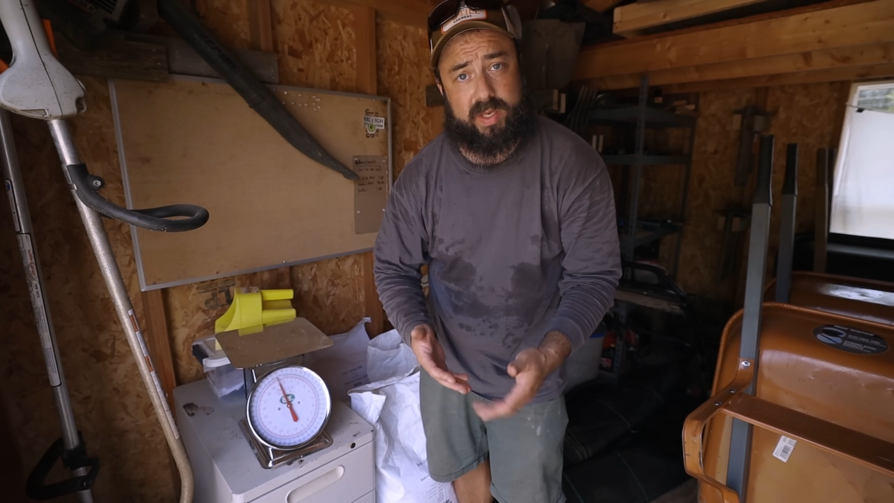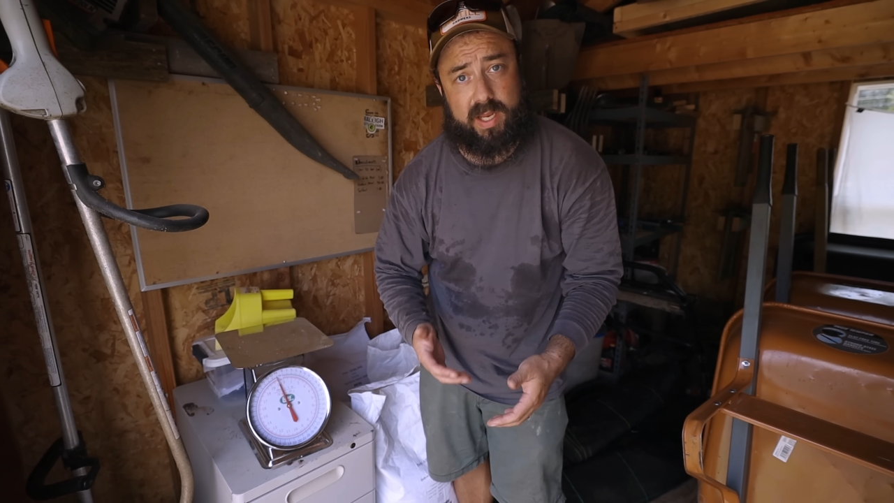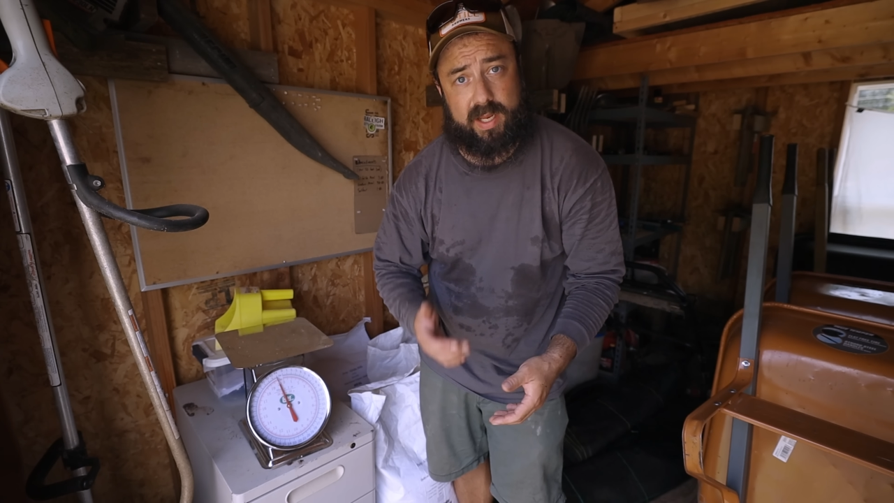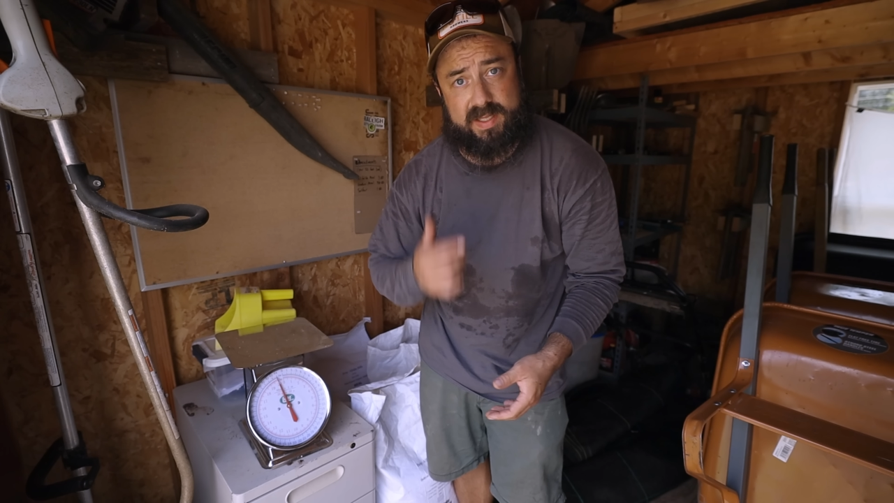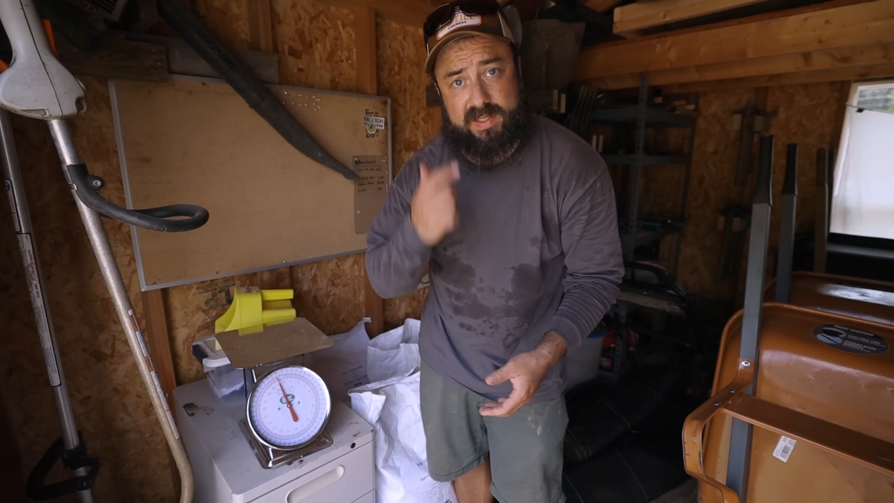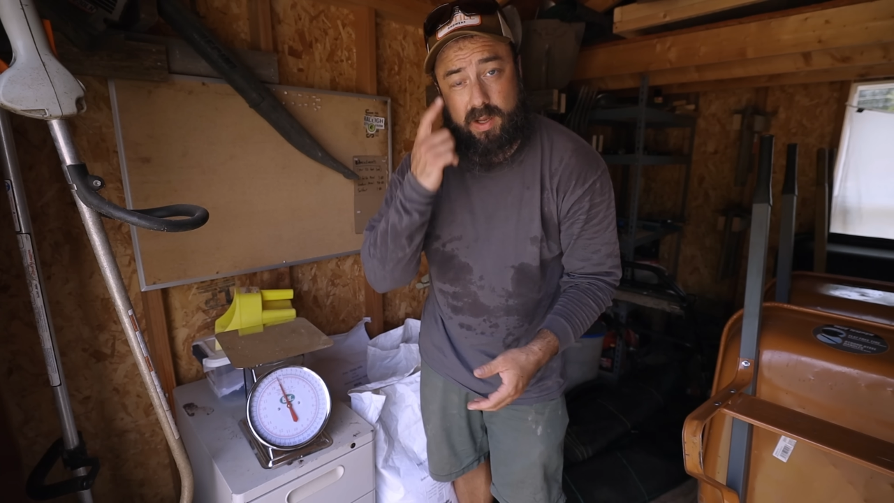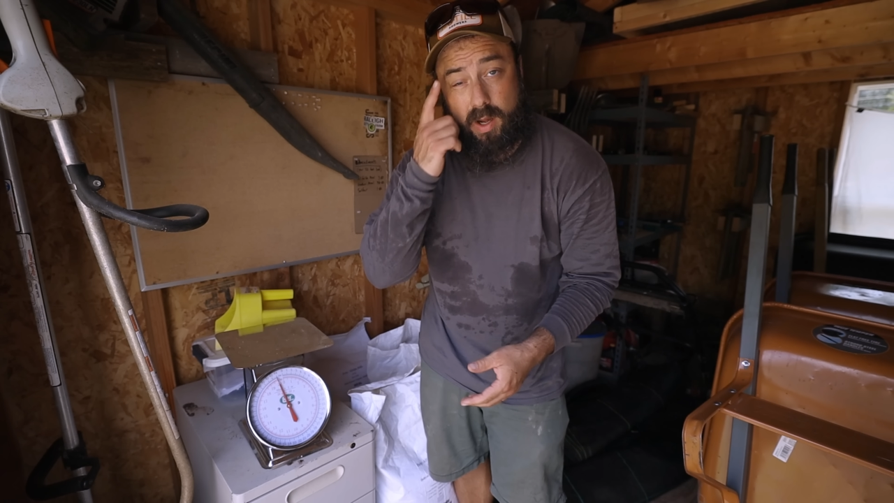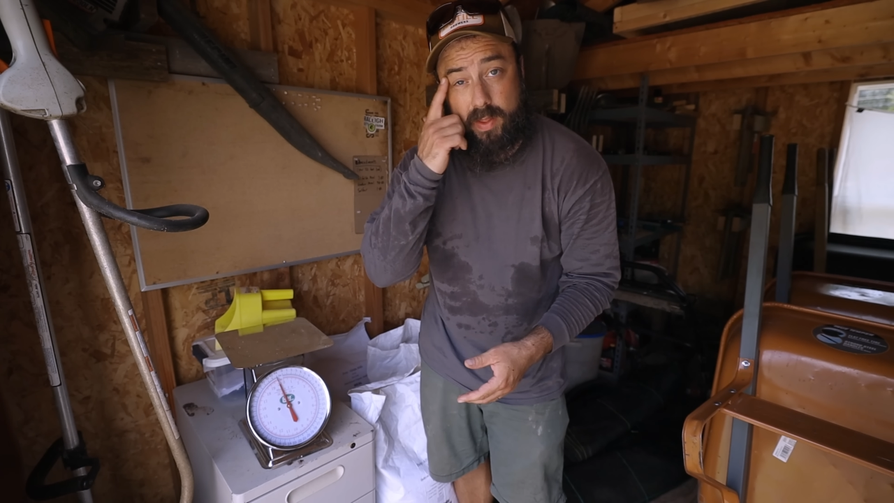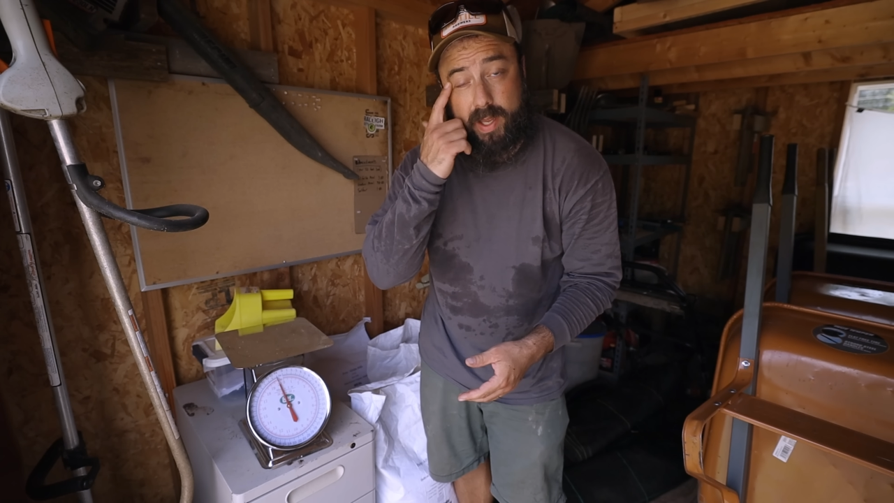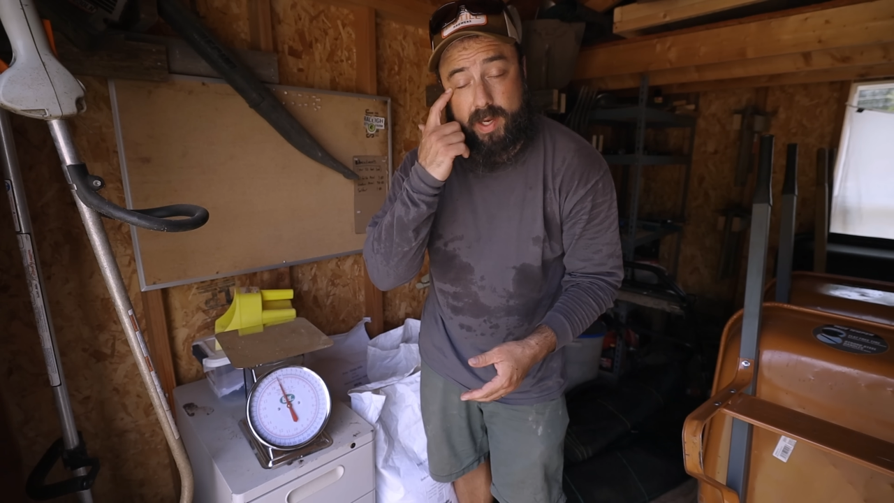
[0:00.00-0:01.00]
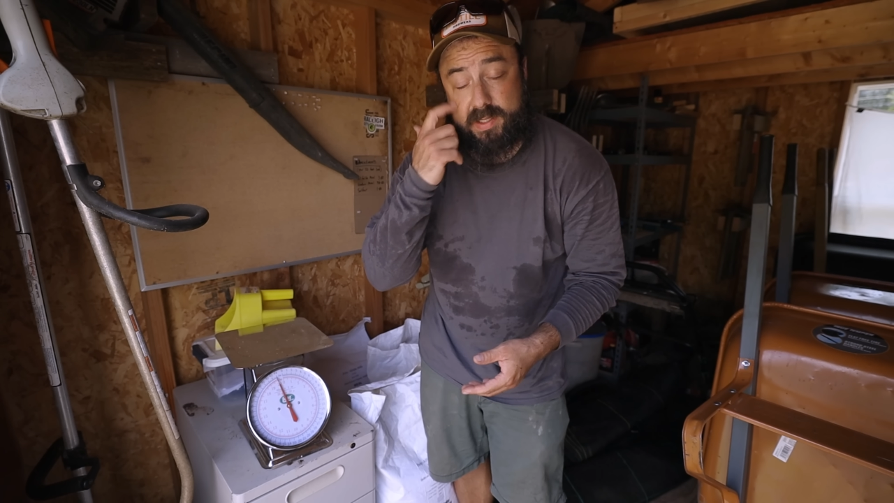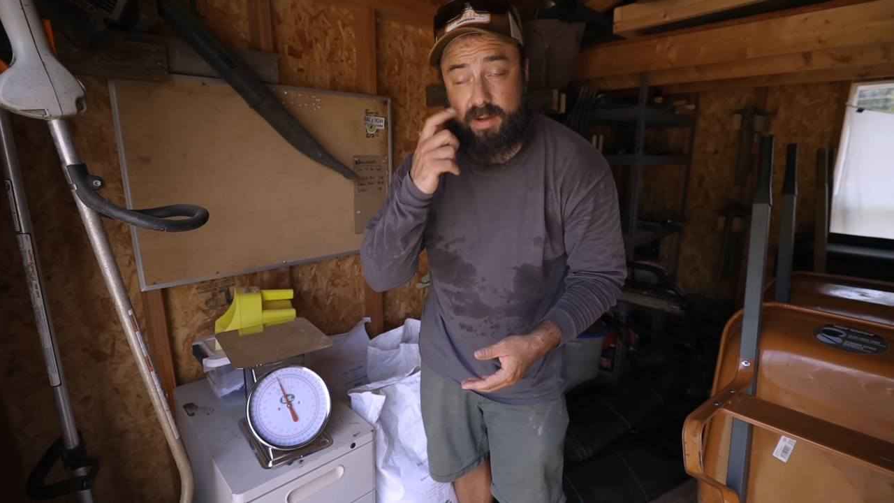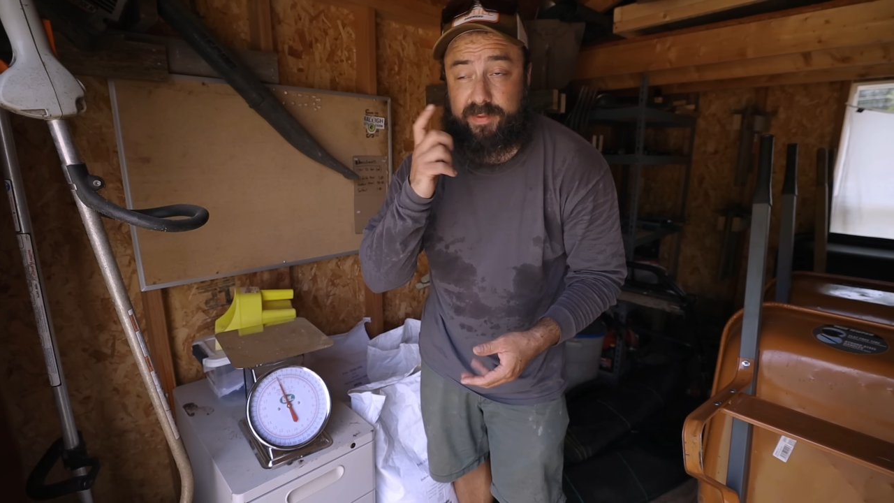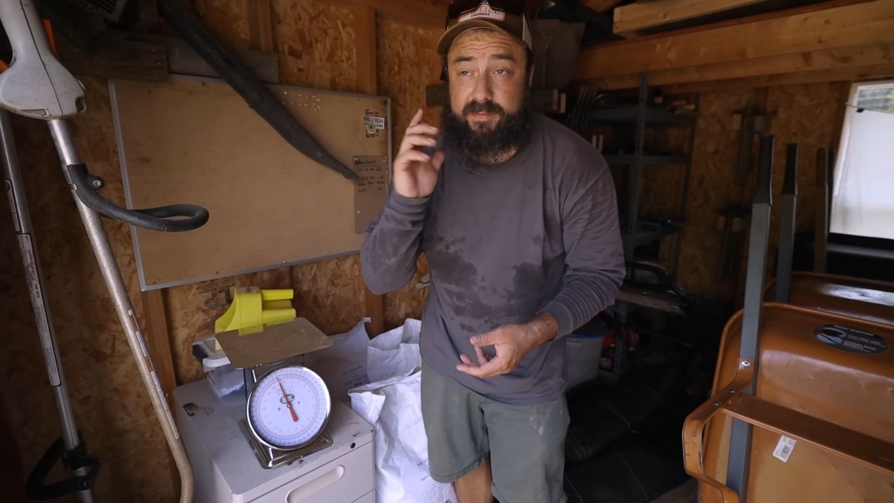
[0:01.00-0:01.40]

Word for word: needs, all that kind of stuff.